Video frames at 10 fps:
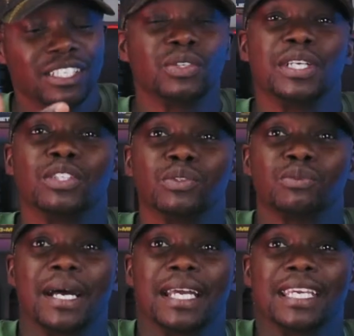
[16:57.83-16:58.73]
So this was
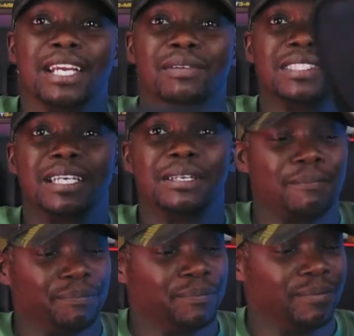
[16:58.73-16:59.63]
my carry
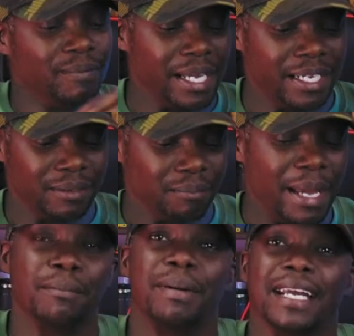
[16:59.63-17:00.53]
setup, my
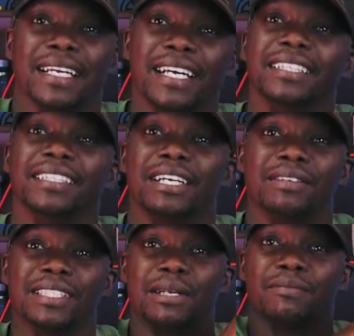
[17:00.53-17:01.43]
backpack gun carry
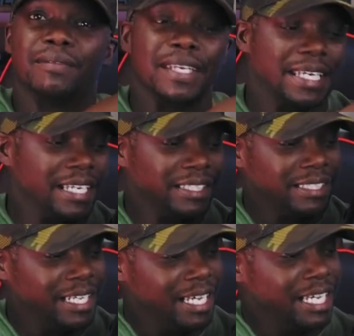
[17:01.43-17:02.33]
setup for vacation.